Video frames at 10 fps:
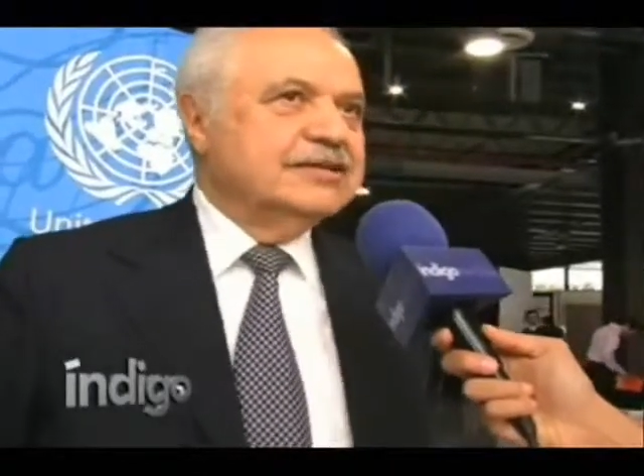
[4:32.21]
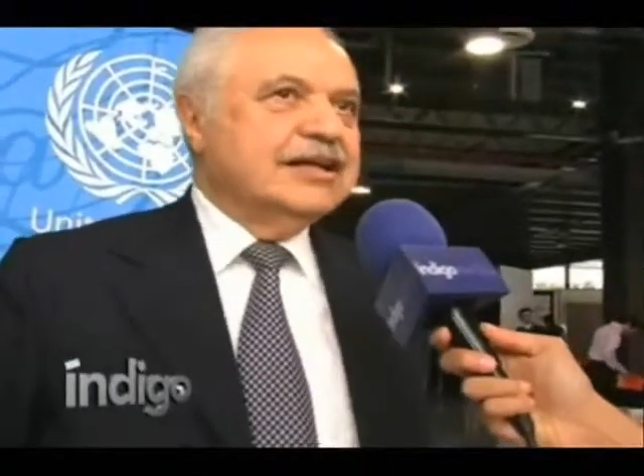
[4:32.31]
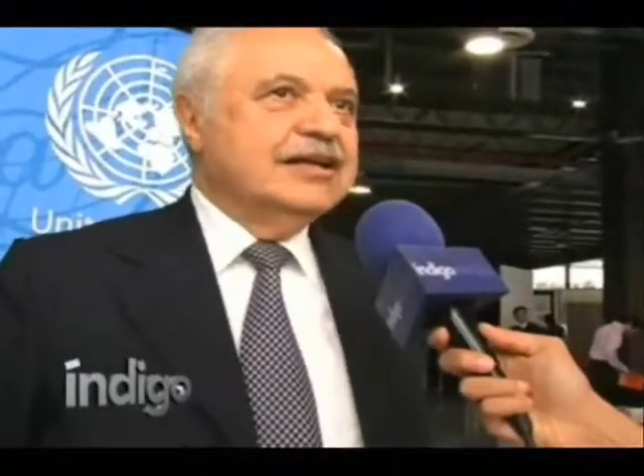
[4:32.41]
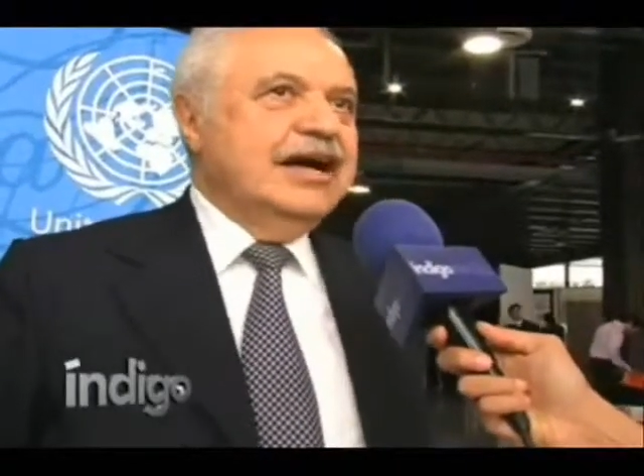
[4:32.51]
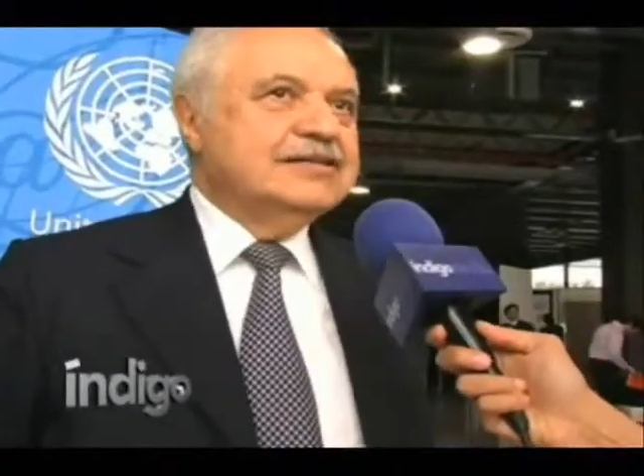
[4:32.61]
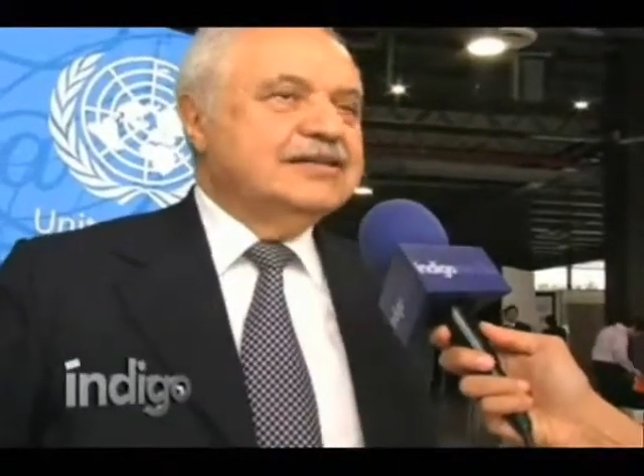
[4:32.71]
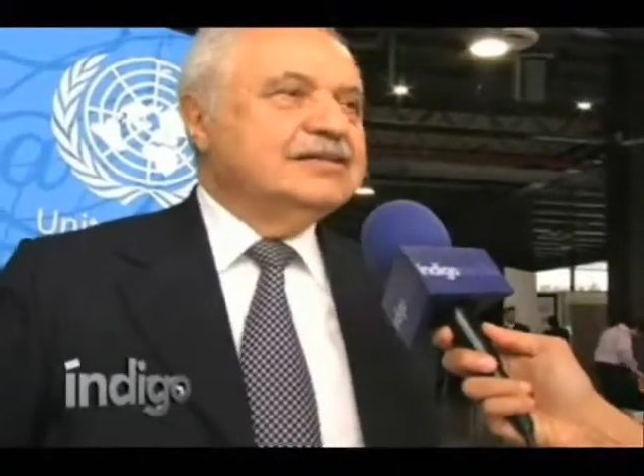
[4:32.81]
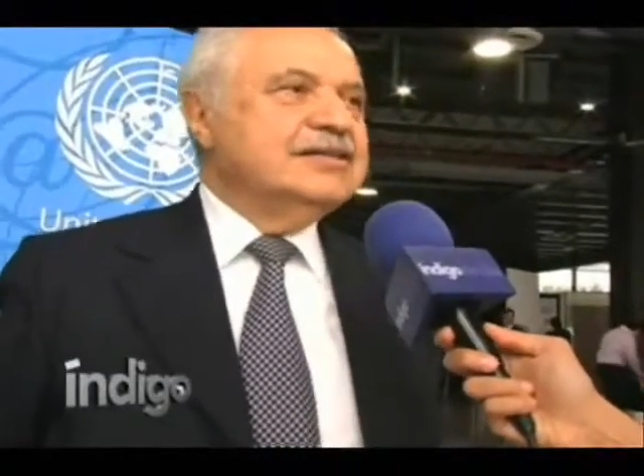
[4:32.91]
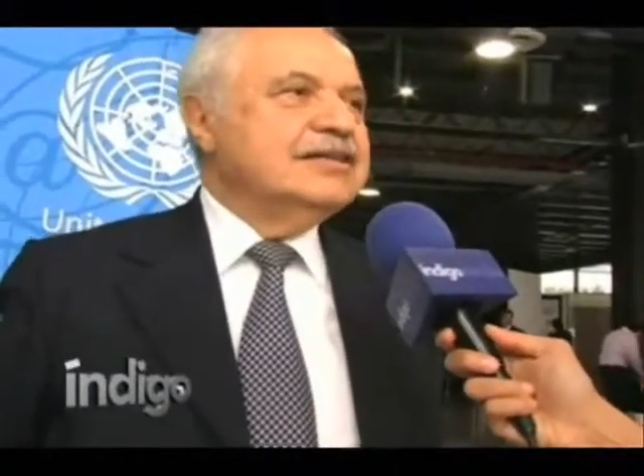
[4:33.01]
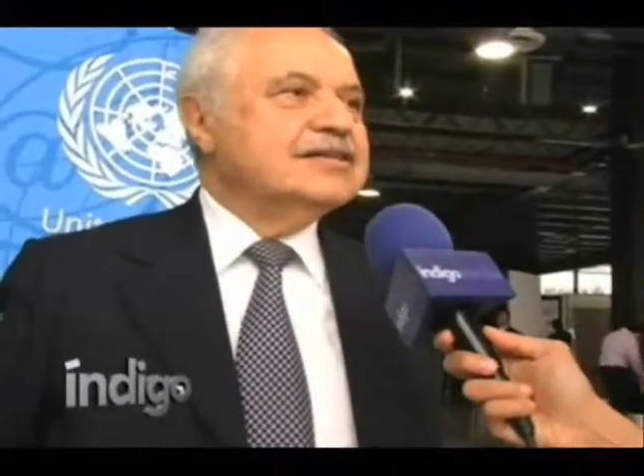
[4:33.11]

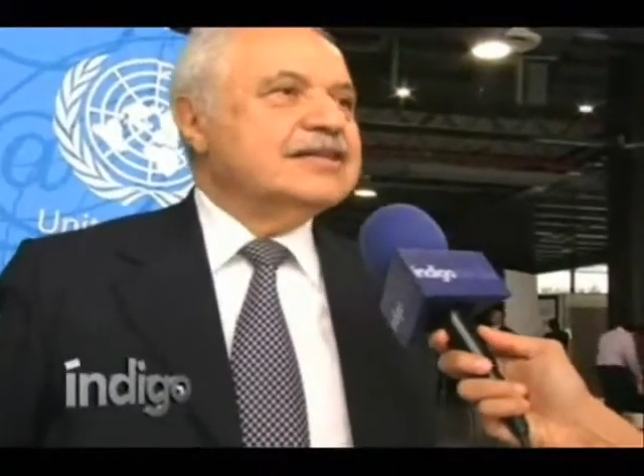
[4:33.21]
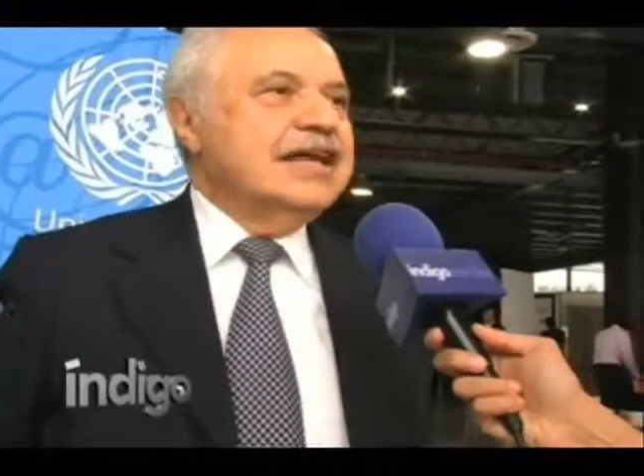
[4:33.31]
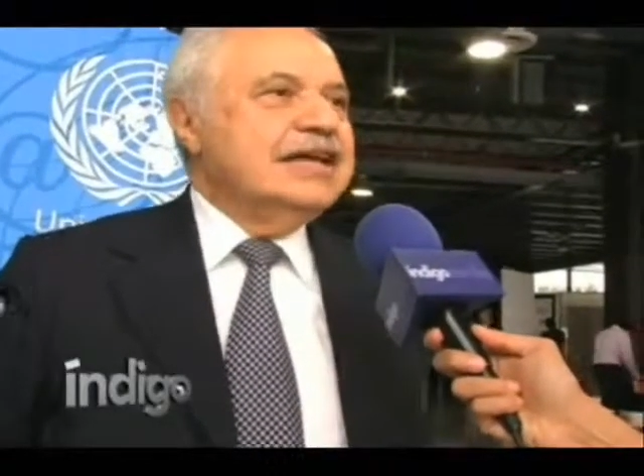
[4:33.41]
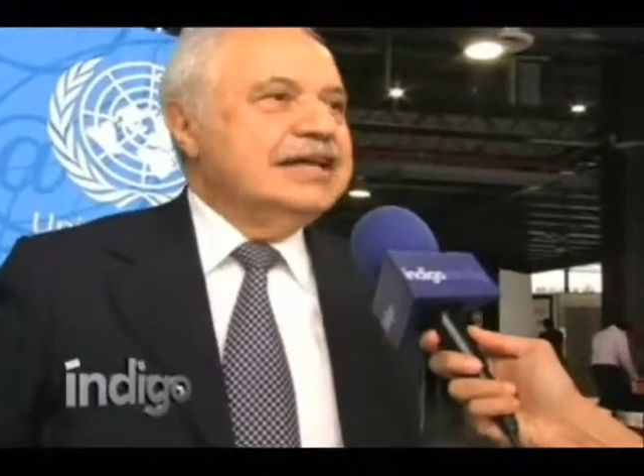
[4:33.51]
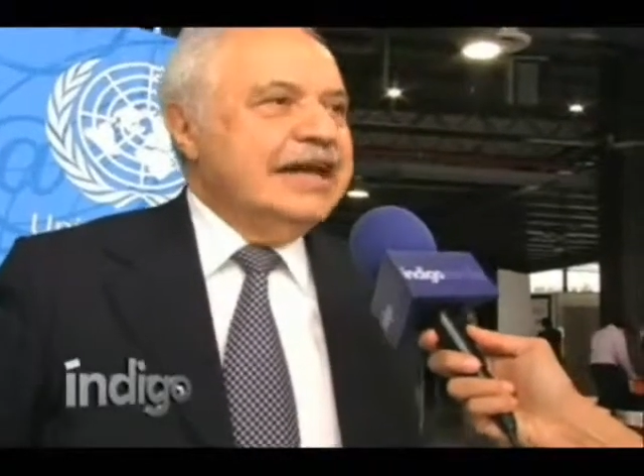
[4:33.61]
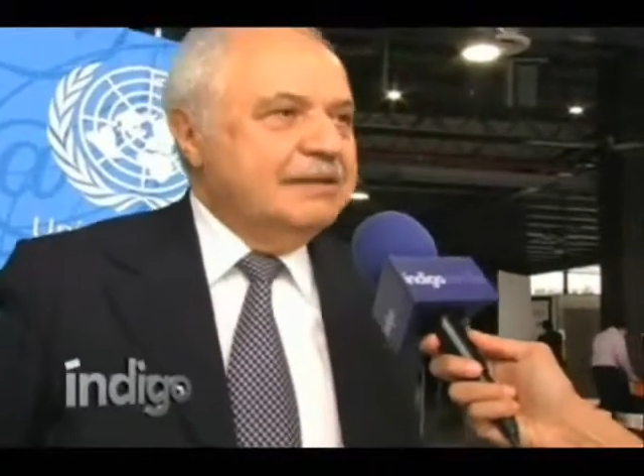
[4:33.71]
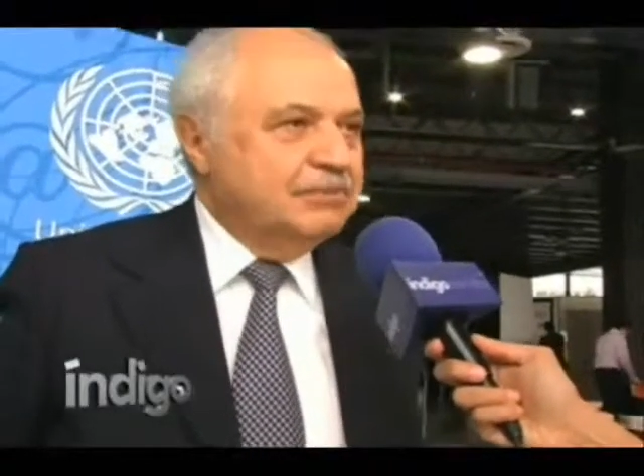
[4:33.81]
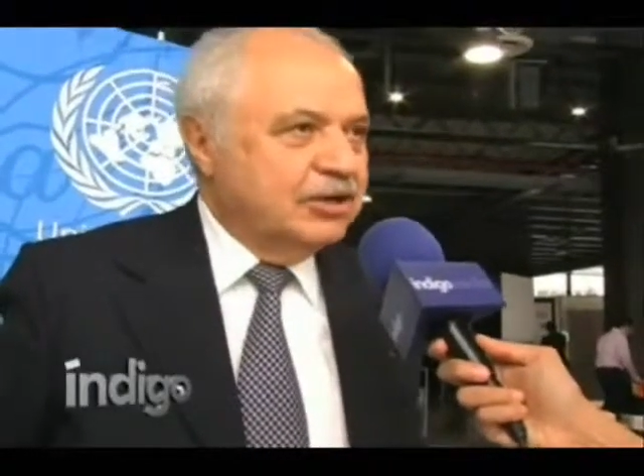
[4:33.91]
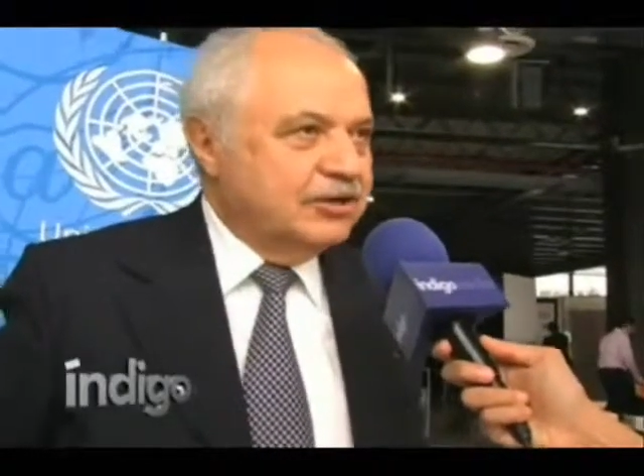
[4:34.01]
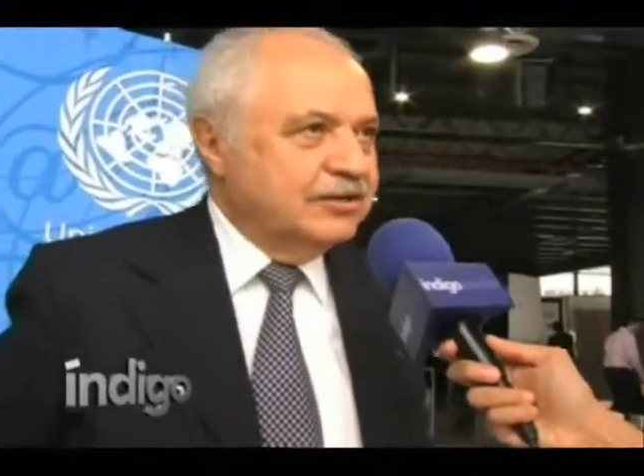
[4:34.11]
ICT is an
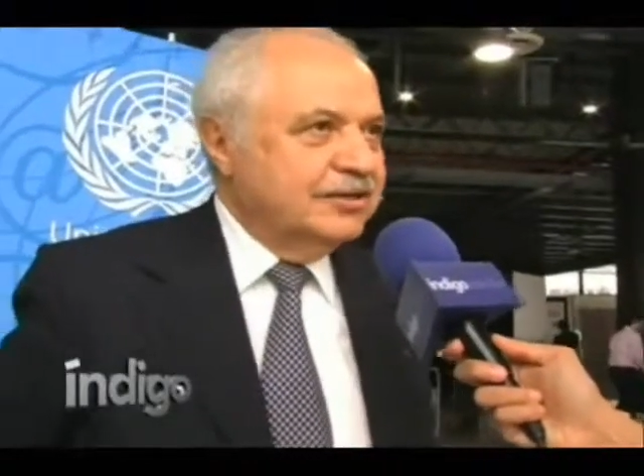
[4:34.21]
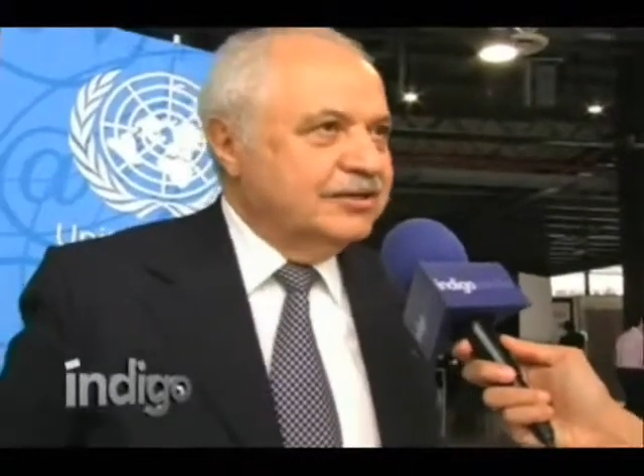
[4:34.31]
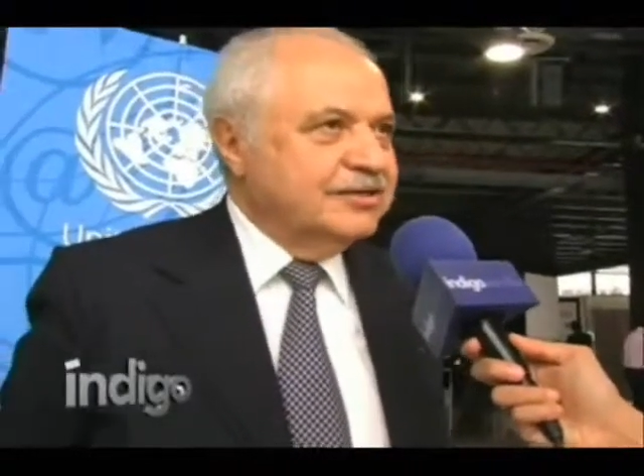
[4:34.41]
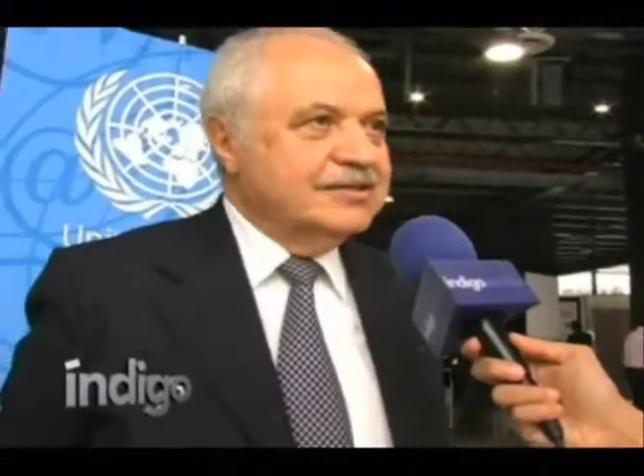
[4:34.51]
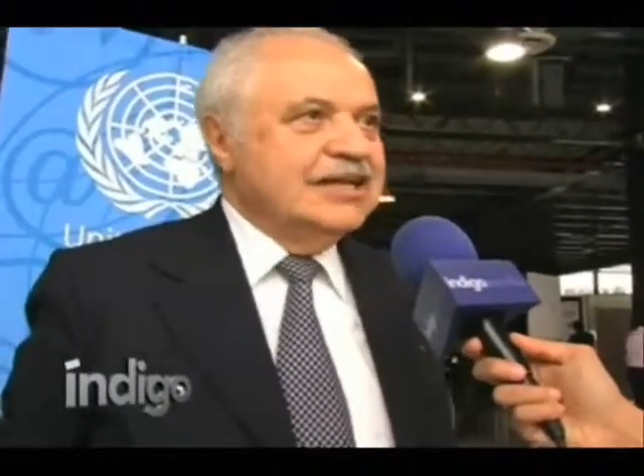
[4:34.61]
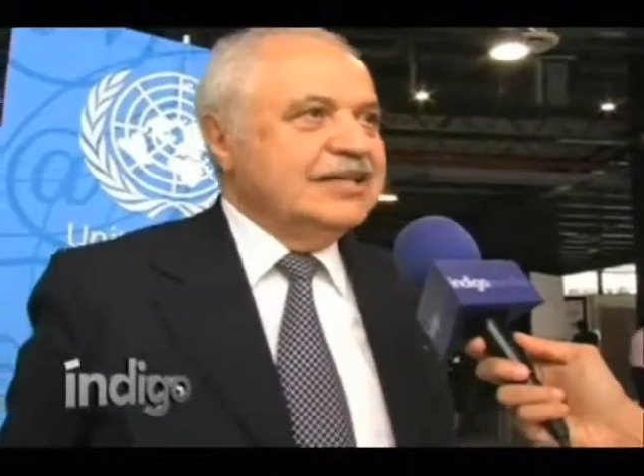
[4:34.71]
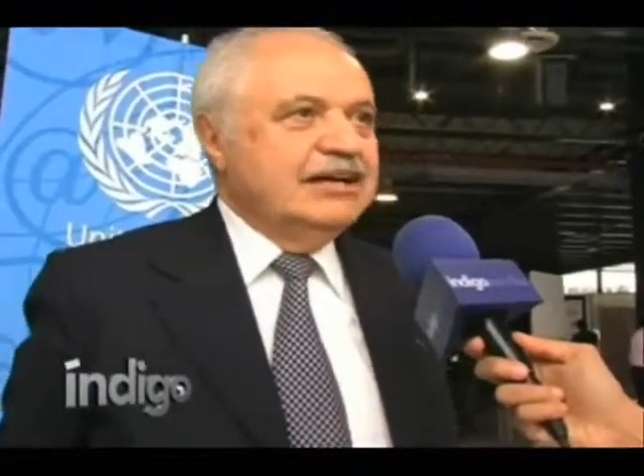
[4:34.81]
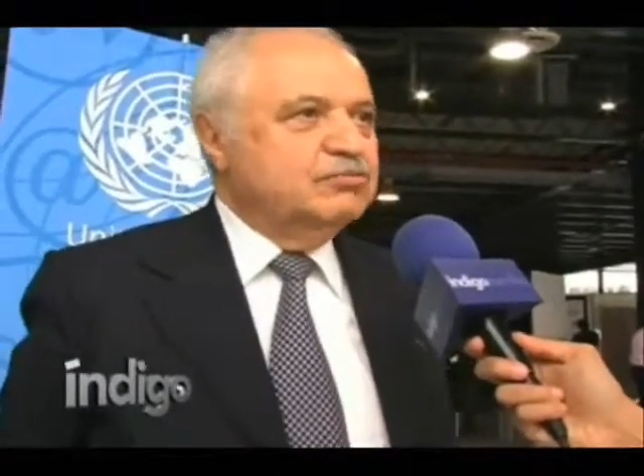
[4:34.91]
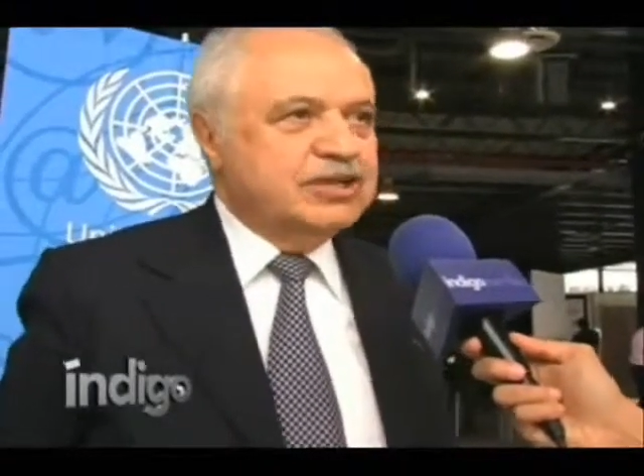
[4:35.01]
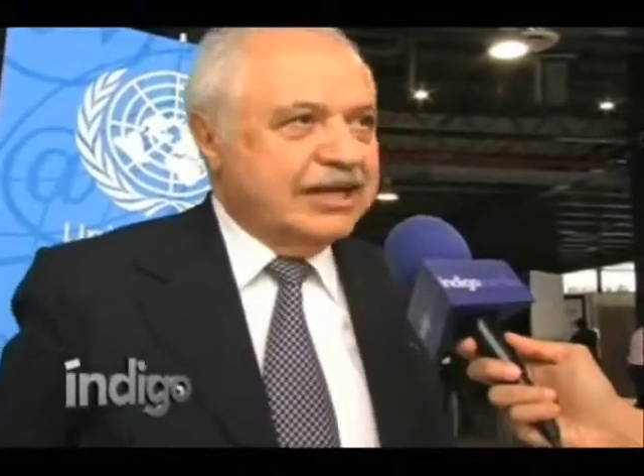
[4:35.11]
enabler. It is not
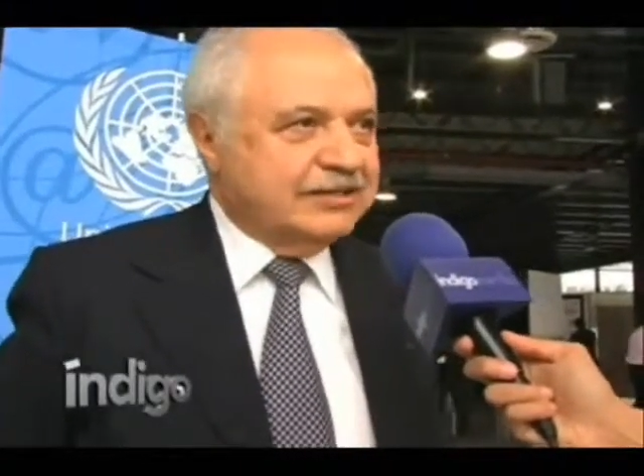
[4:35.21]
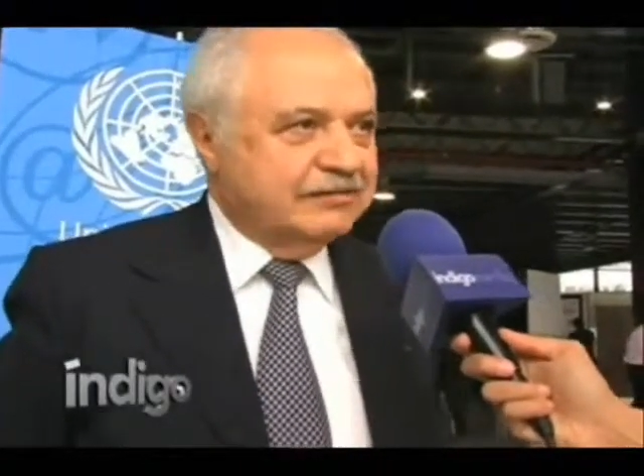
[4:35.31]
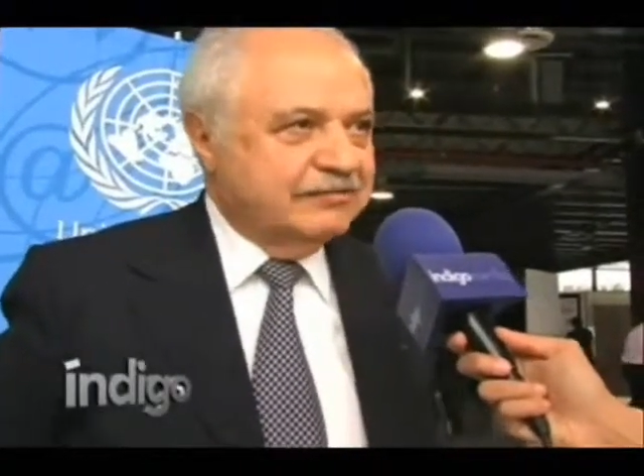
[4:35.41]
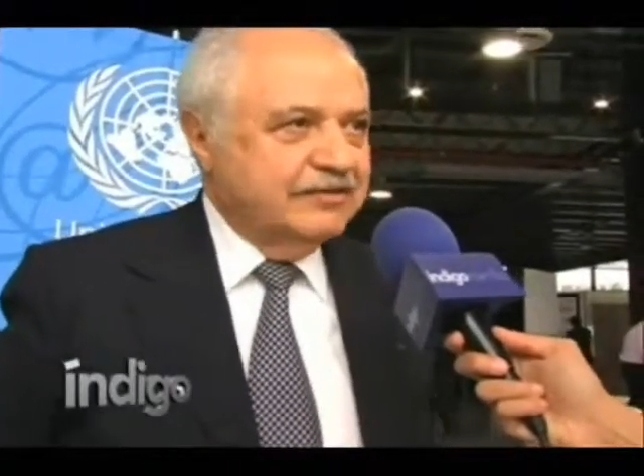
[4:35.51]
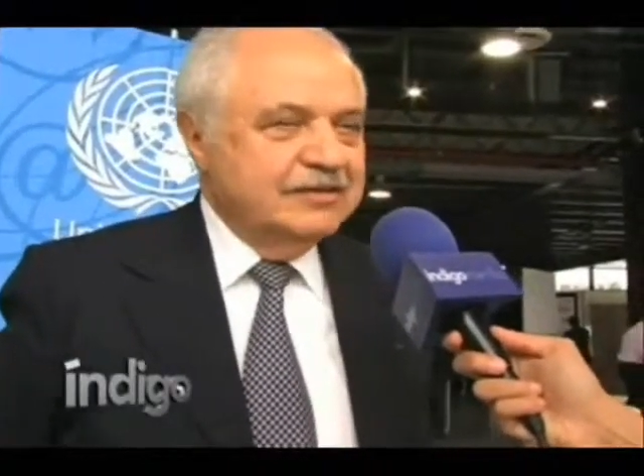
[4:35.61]
an objective.